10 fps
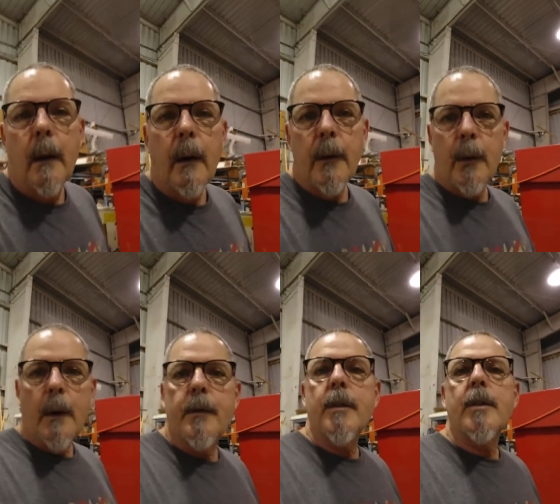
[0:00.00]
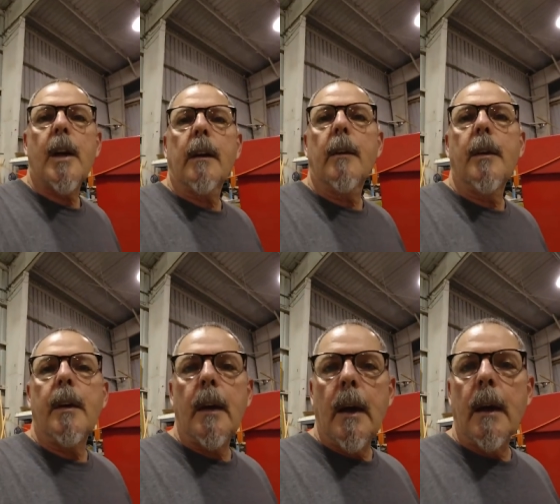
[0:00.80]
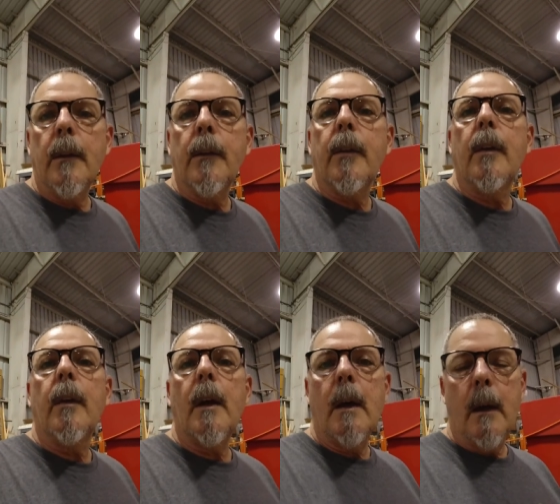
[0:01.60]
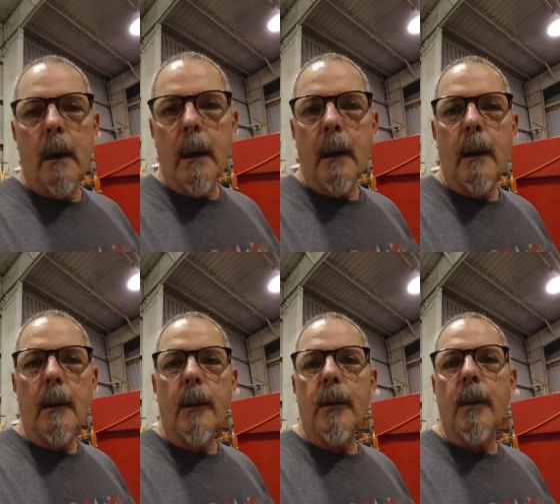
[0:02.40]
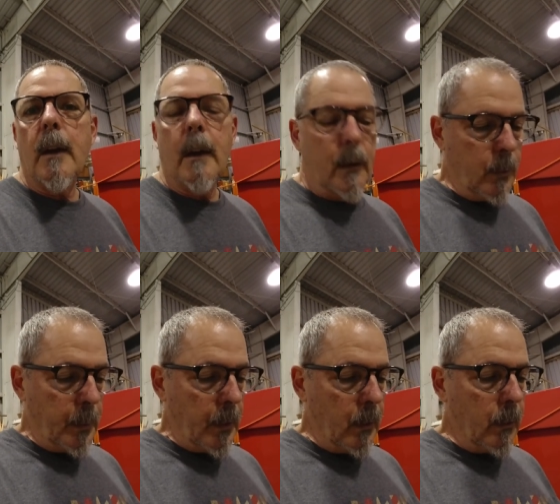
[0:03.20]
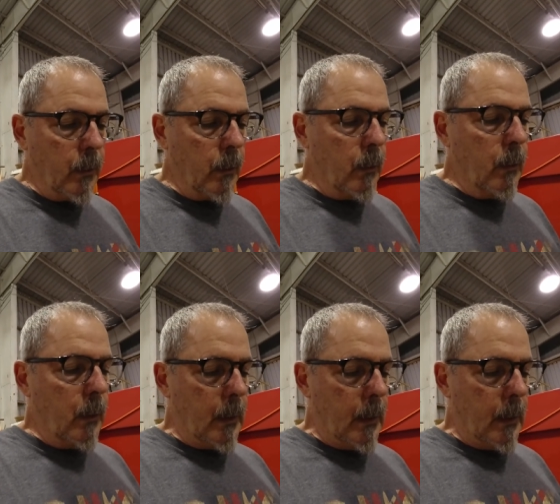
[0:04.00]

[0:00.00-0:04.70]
all right, so I've checked everything out, uh, and it looks uh, it looks pretty good. So